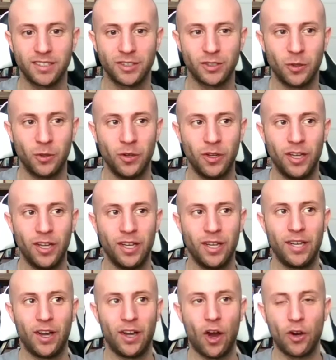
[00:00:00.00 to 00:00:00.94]
So
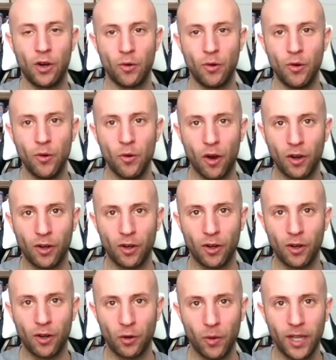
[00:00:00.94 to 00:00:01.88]

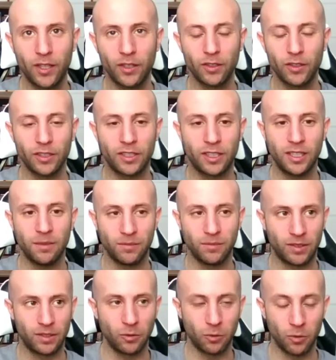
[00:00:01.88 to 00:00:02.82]
on a regular
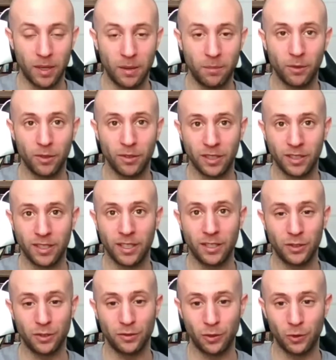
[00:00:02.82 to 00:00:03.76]
team, to remember that
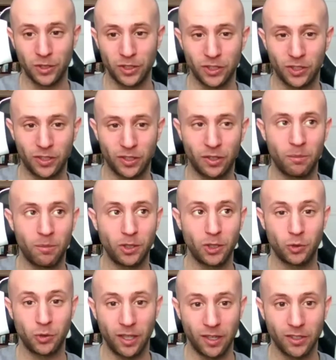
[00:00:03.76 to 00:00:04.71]
Tyler Toffoli started on
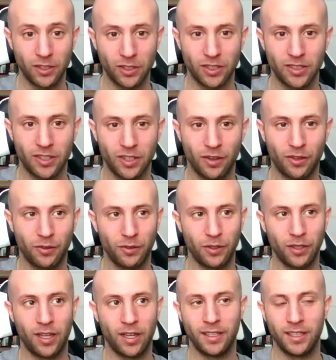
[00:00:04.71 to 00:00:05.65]
Montreal's third
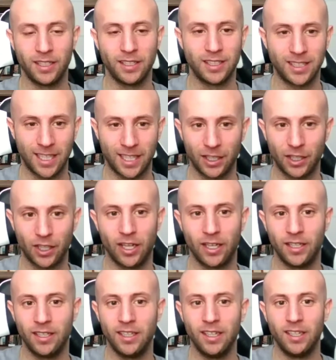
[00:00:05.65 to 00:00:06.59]
line and second
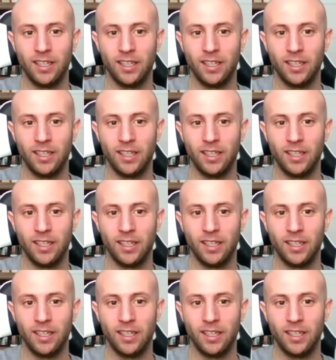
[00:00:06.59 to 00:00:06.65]
line.